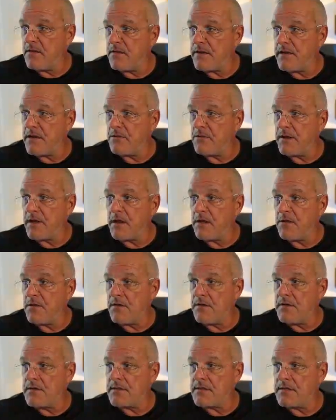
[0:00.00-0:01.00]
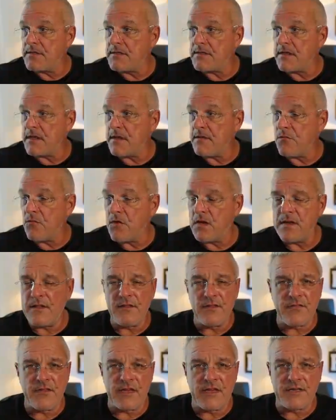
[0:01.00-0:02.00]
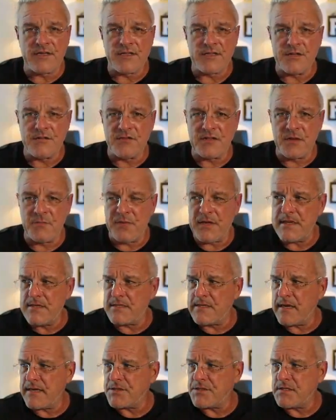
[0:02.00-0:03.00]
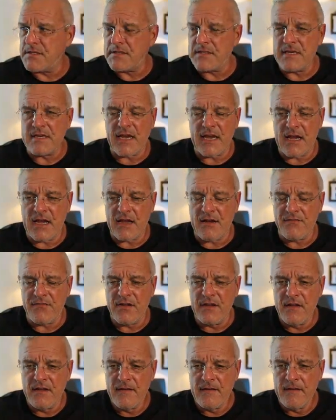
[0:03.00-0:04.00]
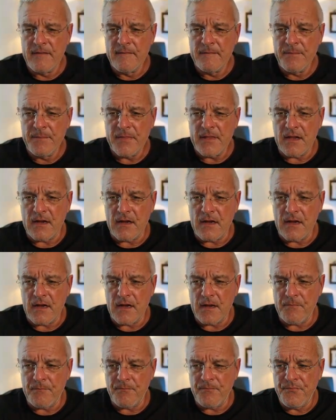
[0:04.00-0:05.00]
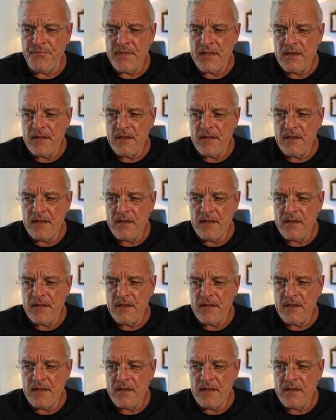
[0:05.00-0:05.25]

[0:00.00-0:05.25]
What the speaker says: here we go. This is one of the things too in the P section is they have some